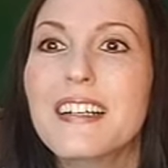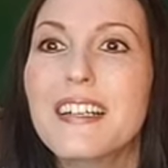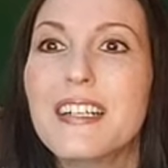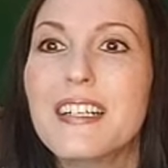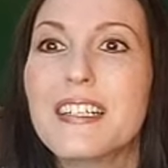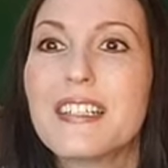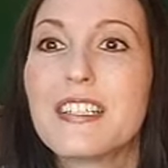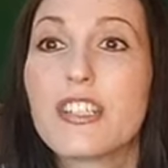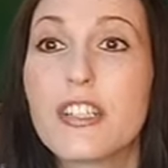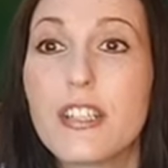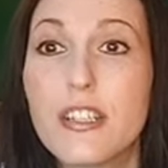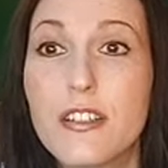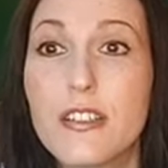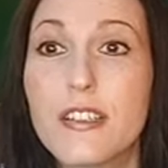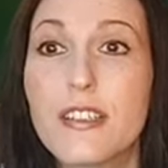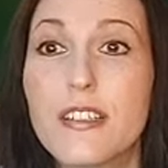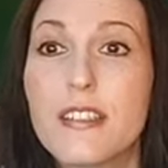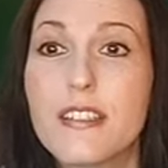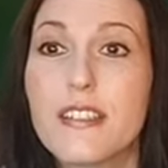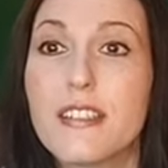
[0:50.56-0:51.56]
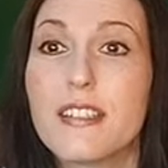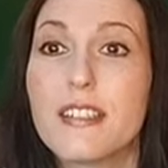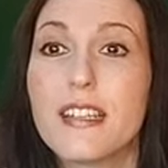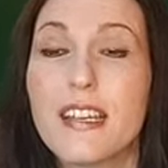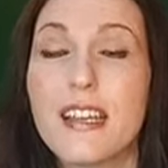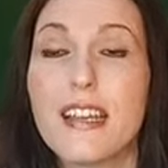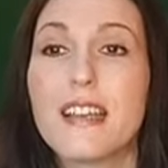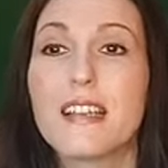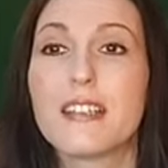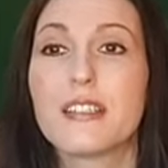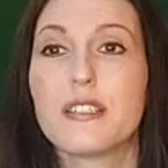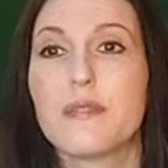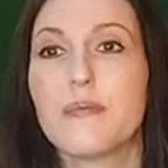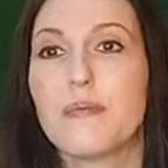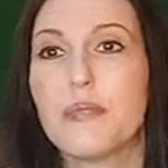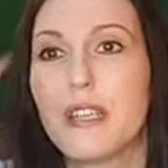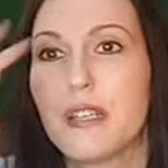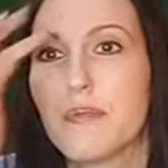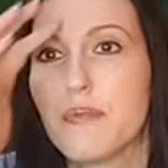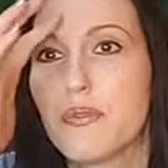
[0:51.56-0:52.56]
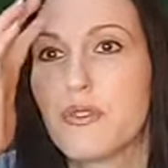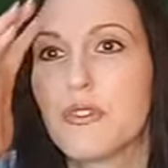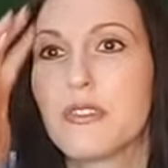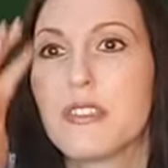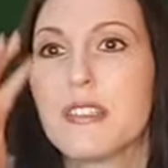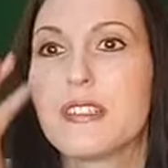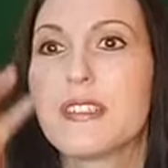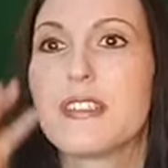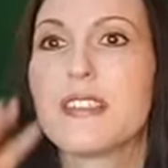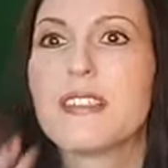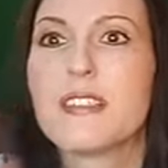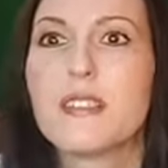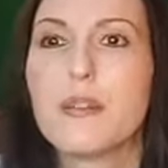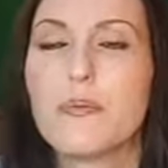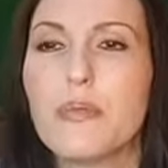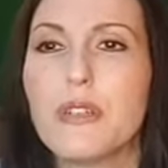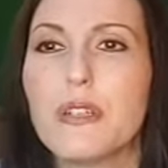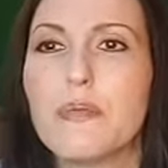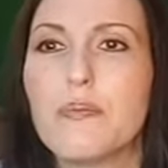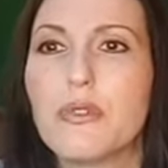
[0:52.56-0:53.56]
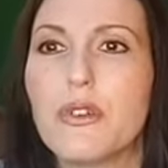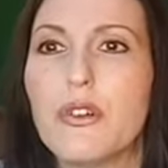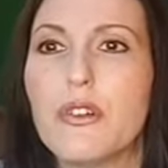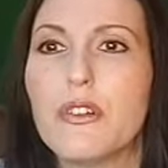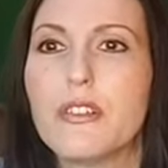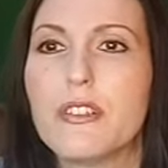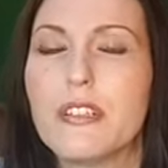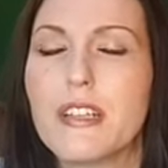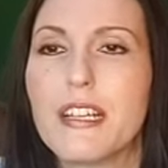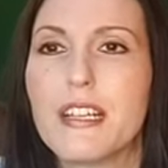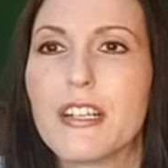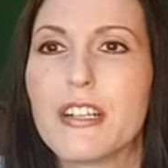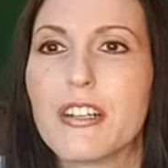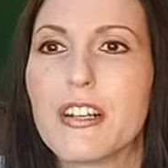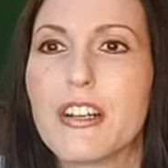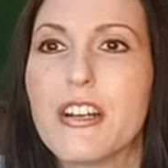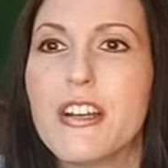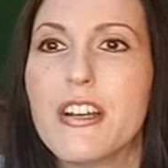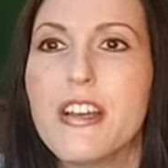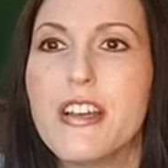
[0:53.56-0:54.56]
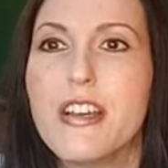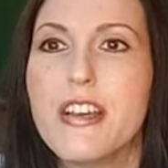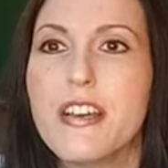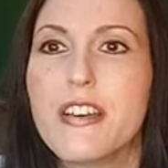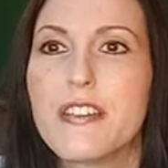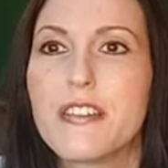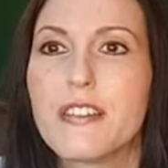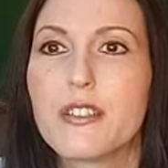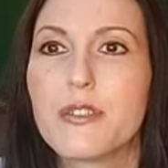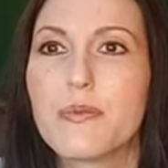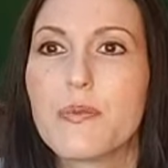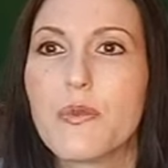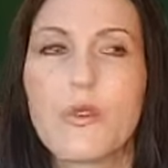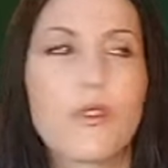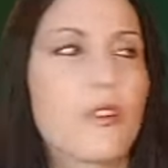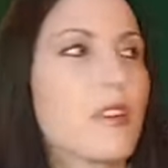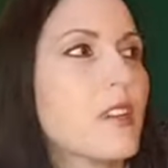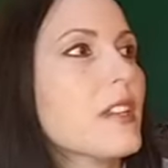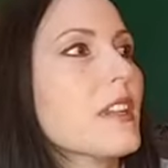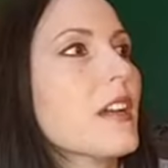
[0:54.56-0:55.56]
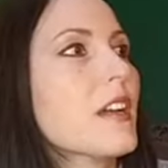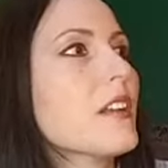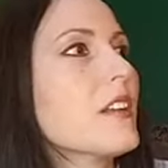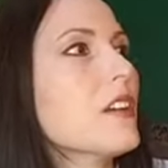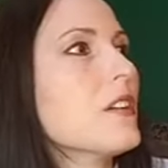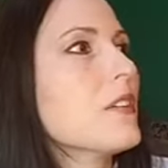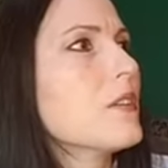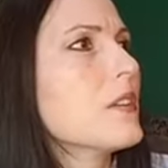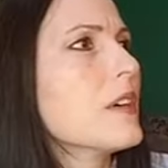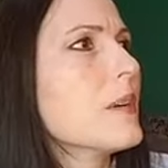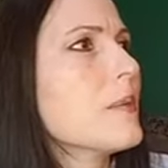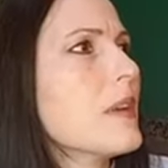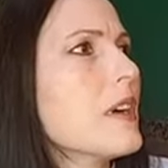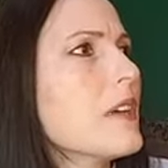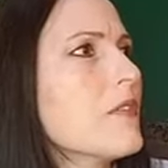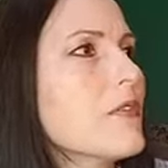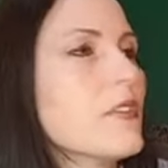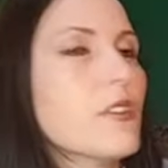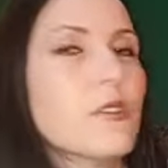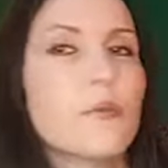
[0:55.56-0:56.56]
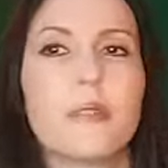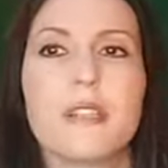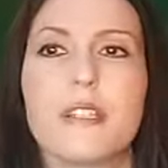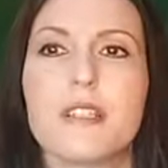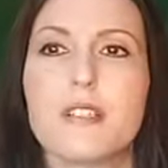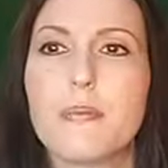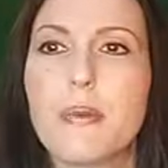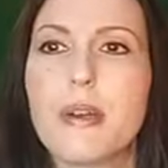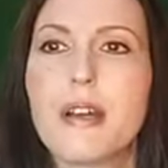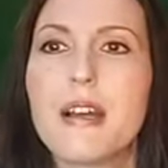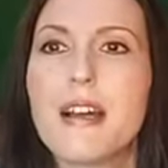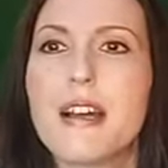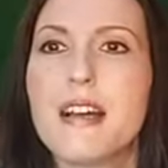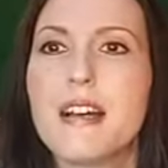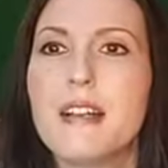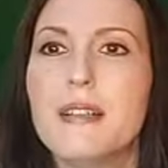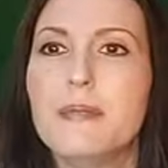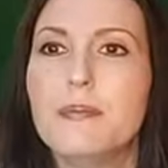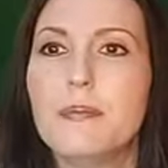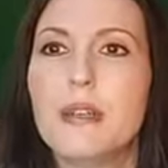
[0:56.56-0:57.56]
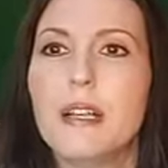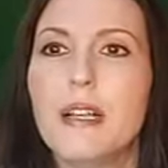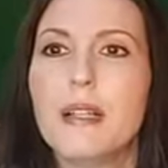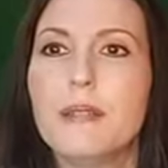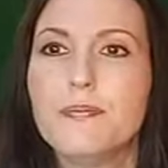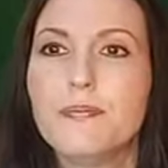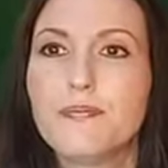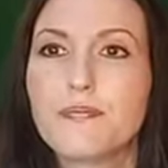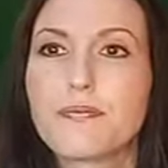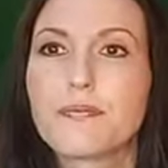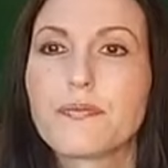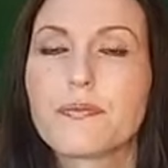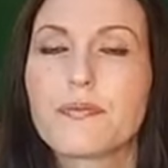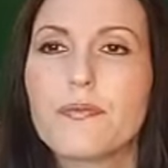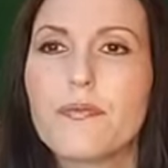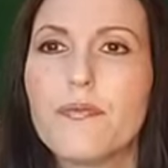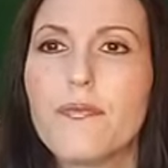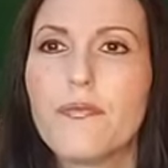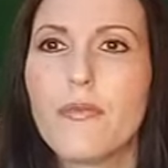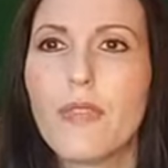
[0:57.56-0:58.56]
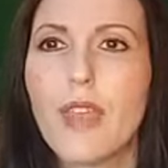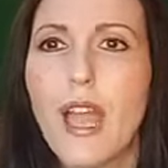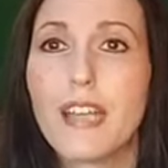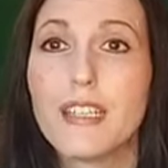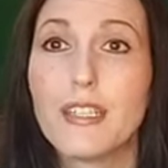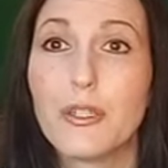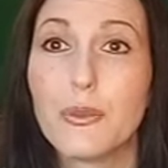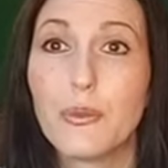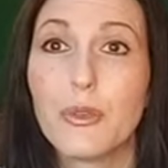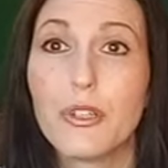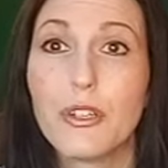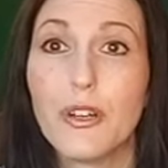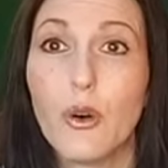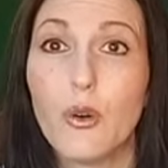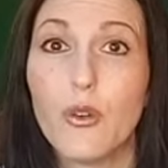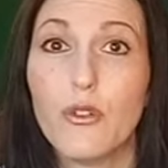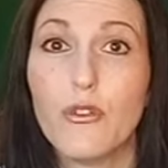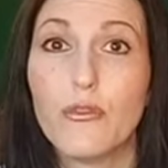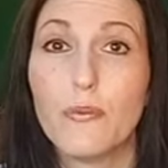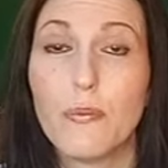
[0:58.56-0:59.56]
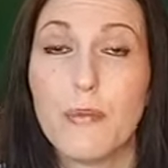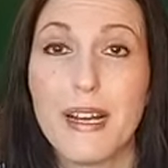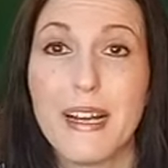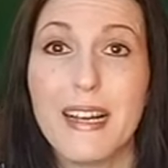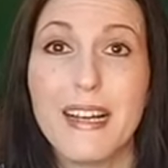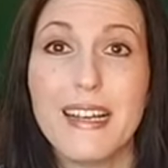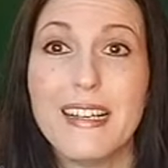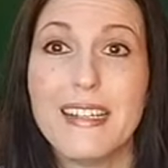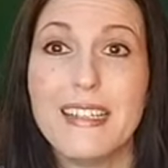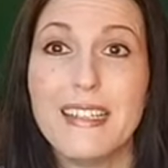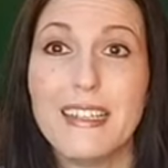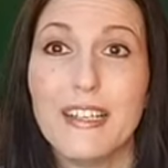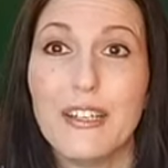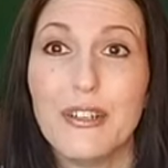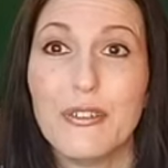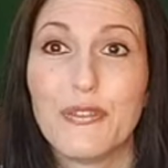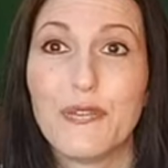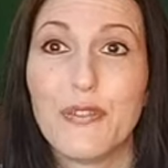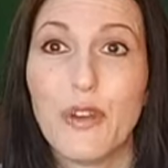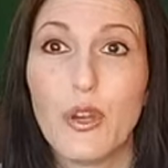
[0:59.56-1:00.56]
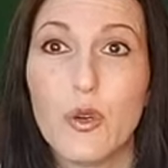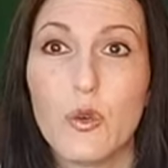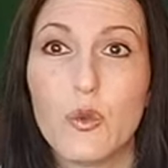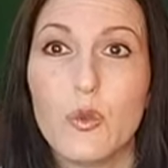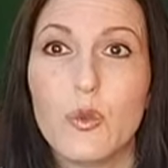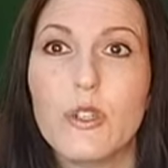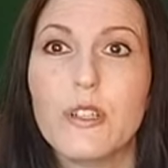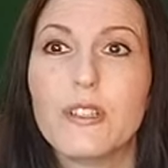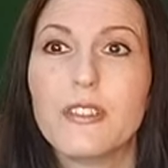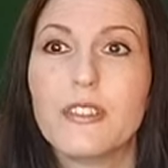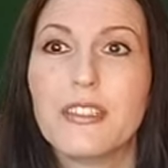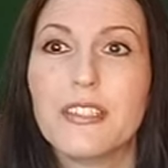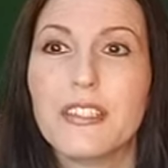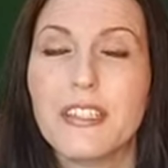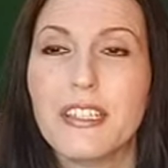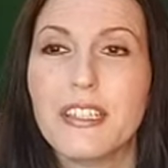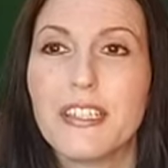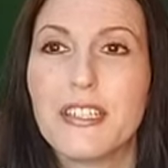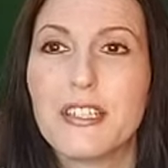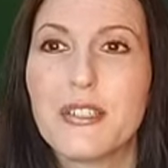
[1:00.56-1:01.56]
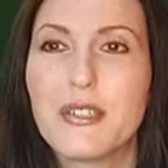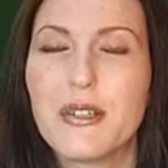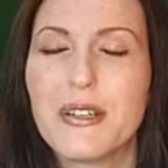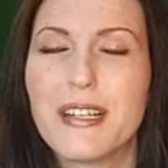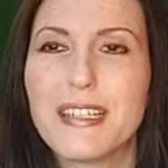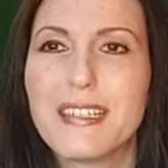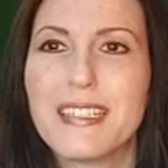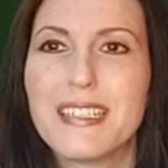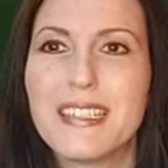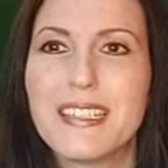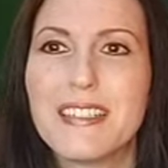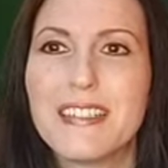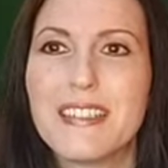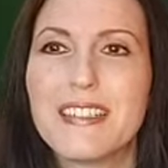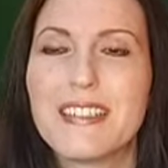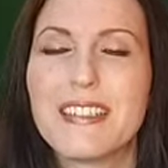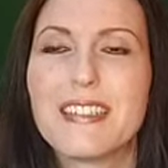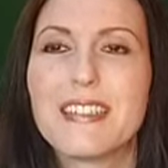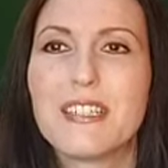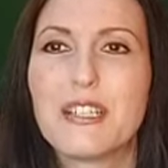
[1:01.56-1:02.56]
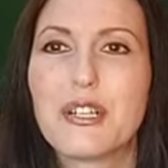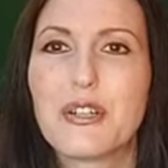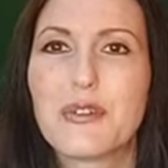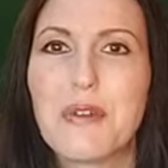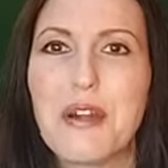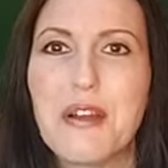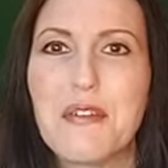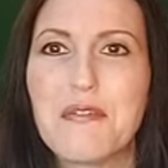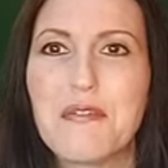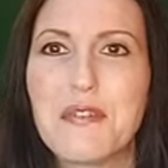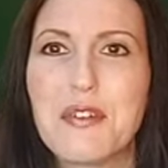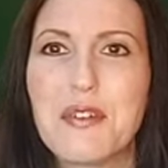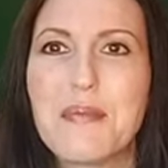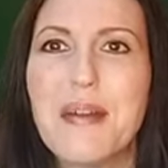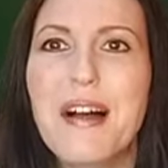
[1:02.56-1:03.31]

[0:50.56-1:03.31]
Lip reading: Share this. Tag some people. Let's get some people on here this morning. I know I'm a few minutes behind, but I didn't want to hold my phone today, so I had to dig around for